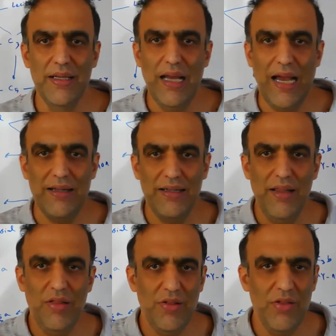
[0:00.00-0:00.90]
And
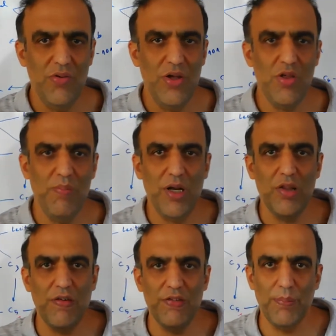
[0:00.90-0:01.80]
this situation because of the